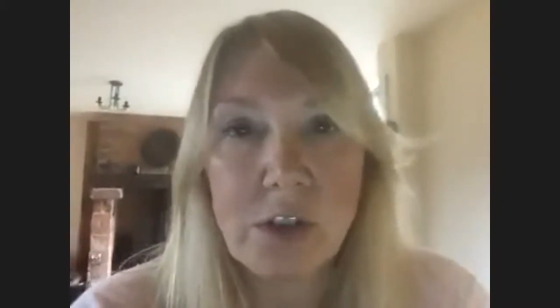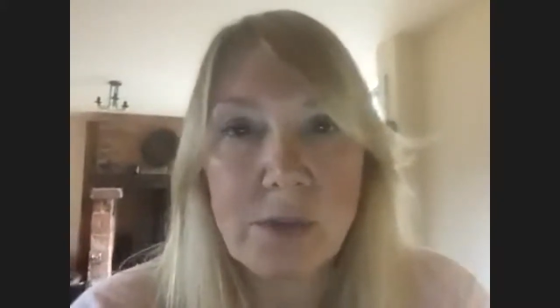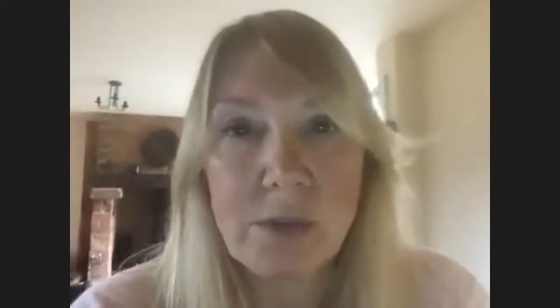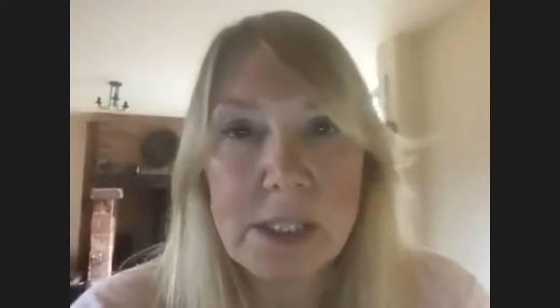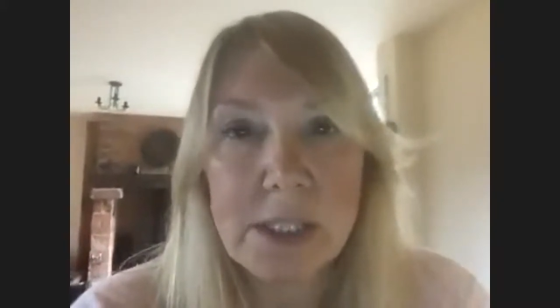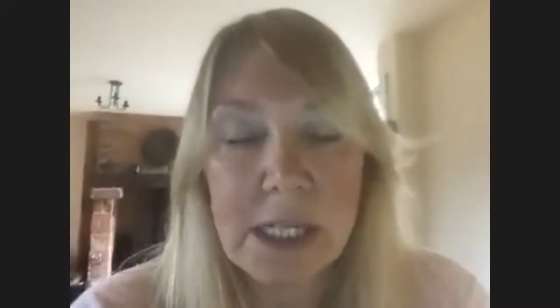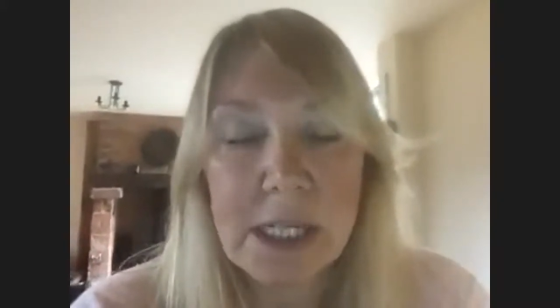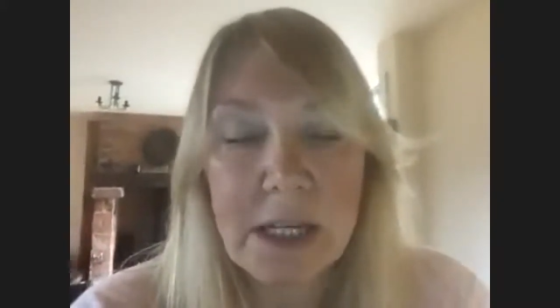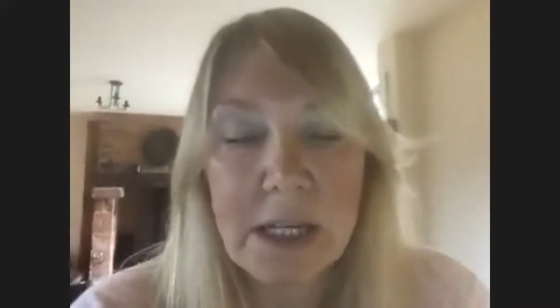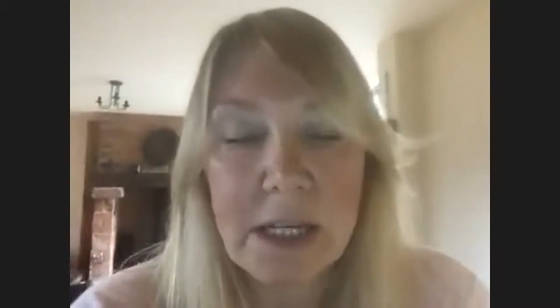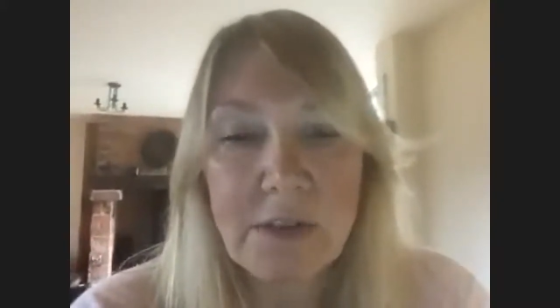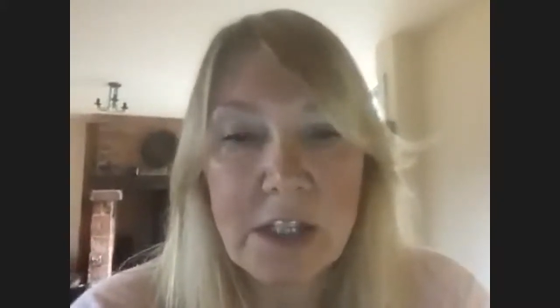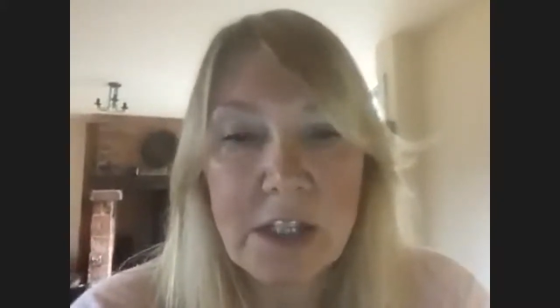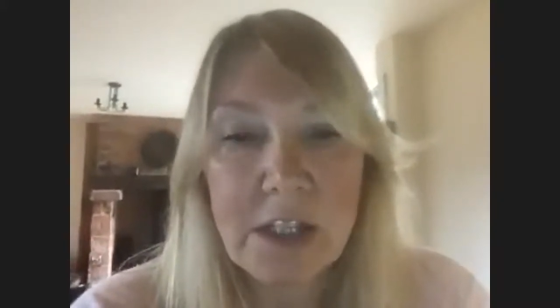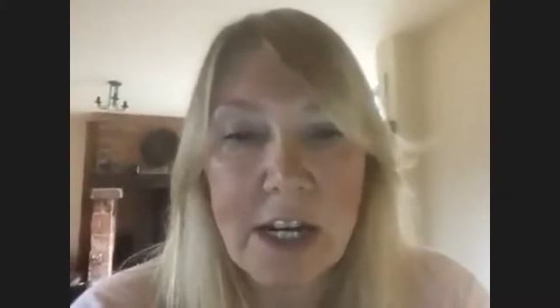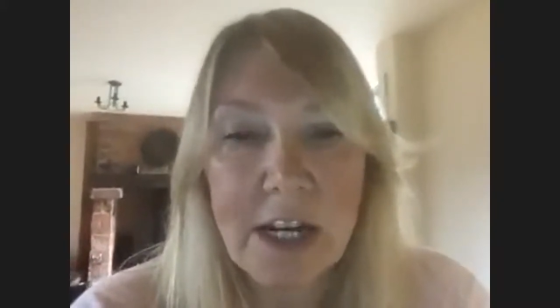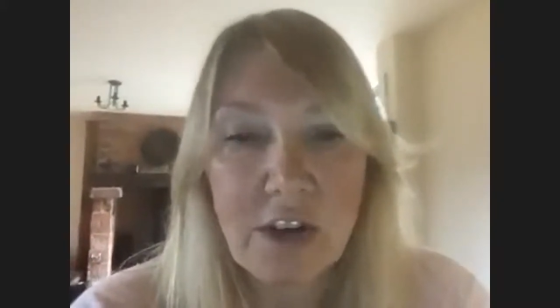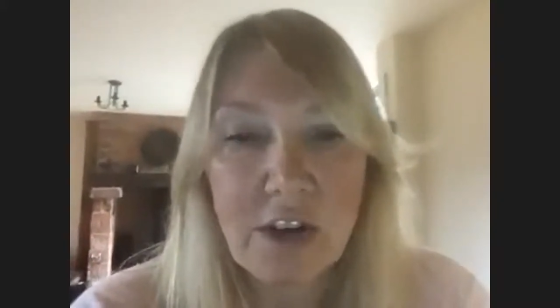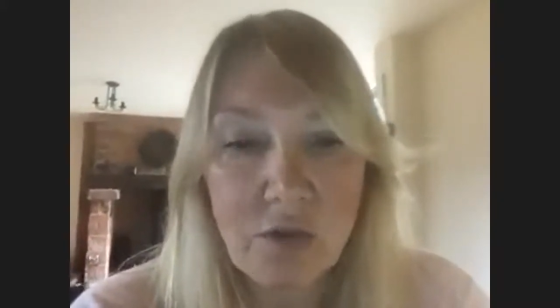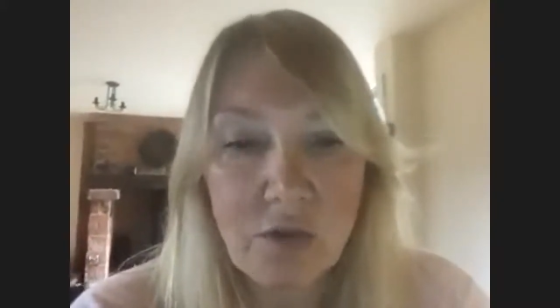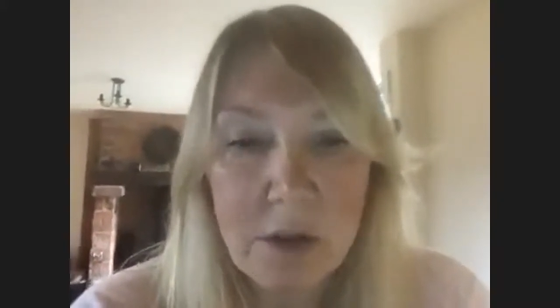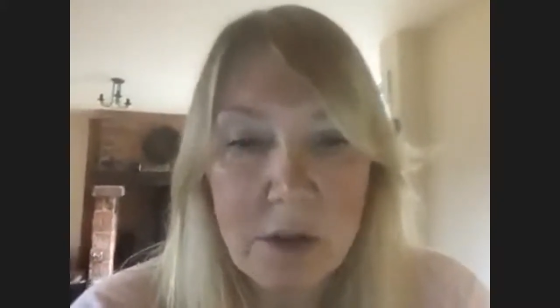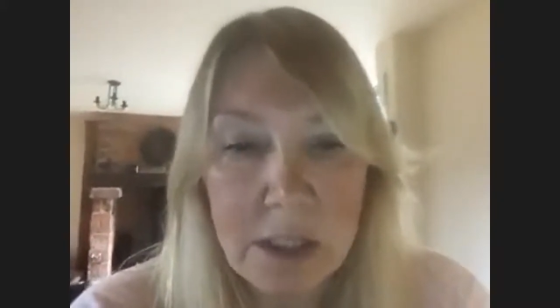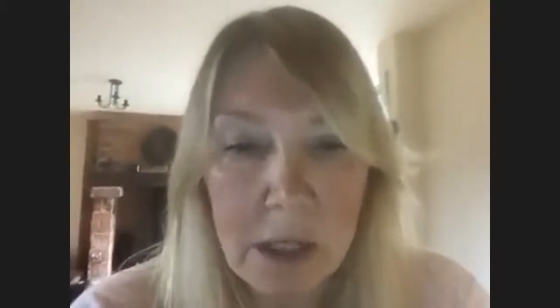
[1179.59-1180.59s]
receive
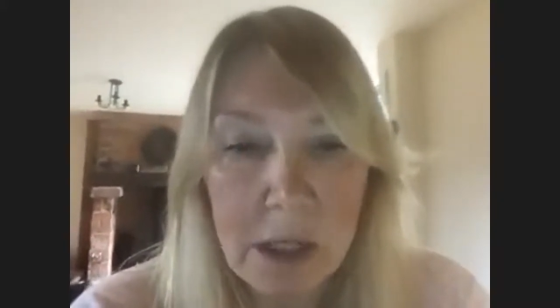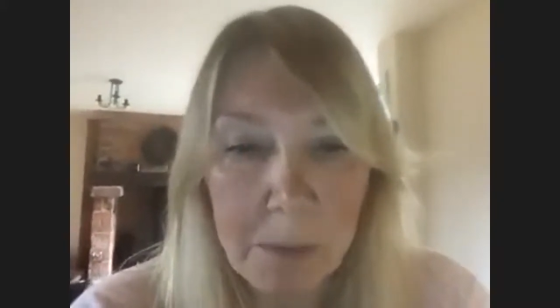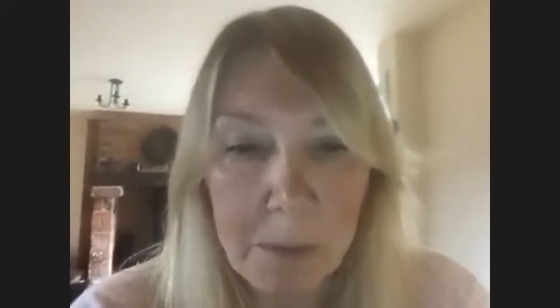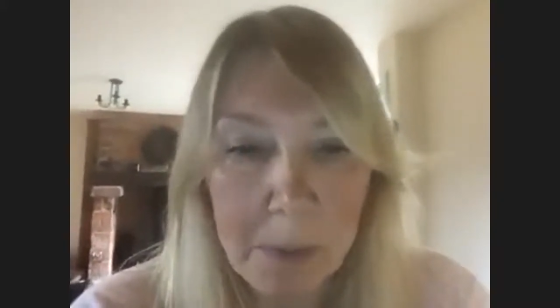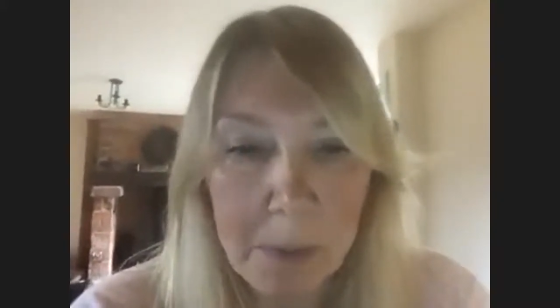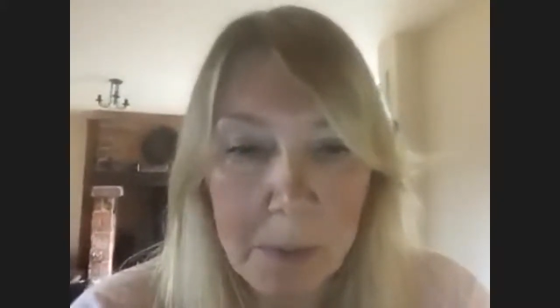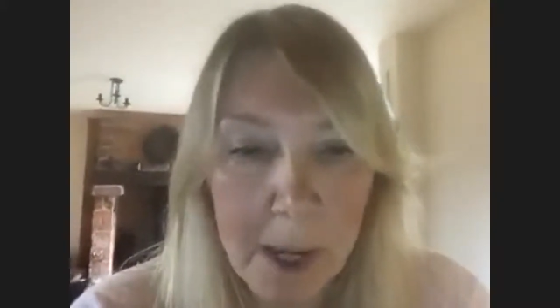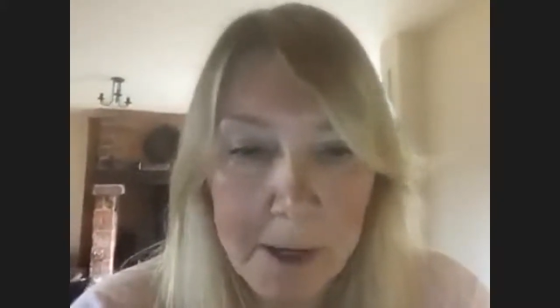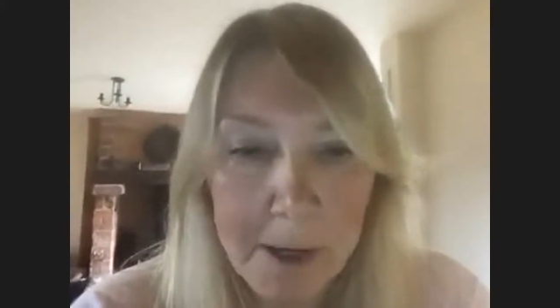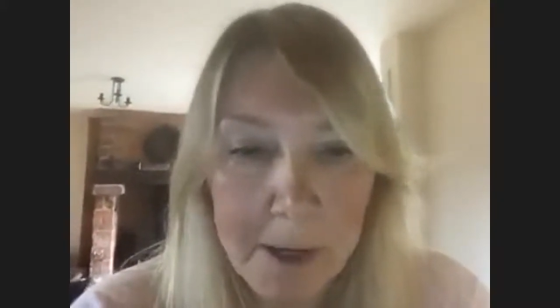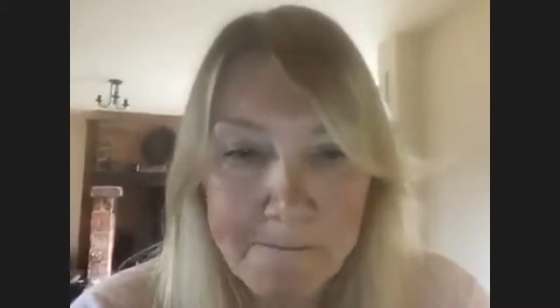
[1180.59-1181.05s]
statutory sick pay.